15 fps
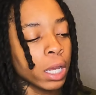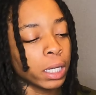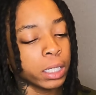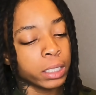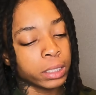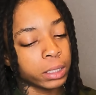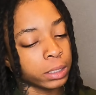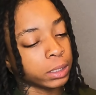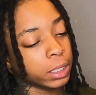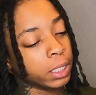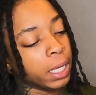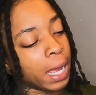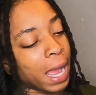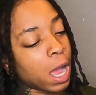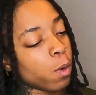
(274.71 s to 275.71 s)
Cause
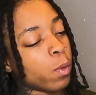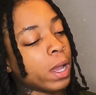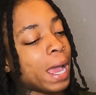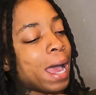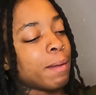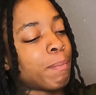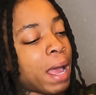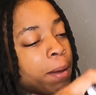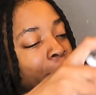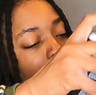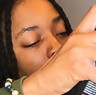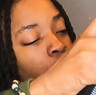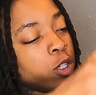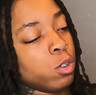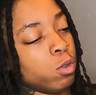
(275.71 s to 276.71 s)
I would, I buy
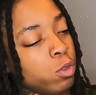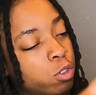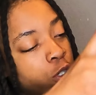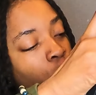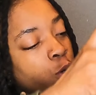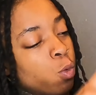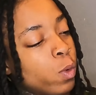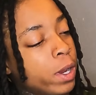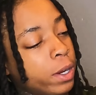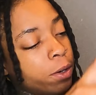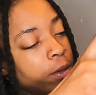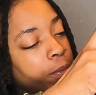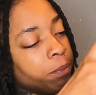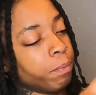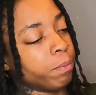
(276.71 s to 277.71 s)
my shoes to
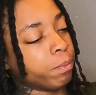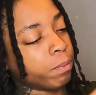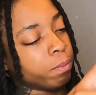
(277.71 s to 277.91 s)
wear them.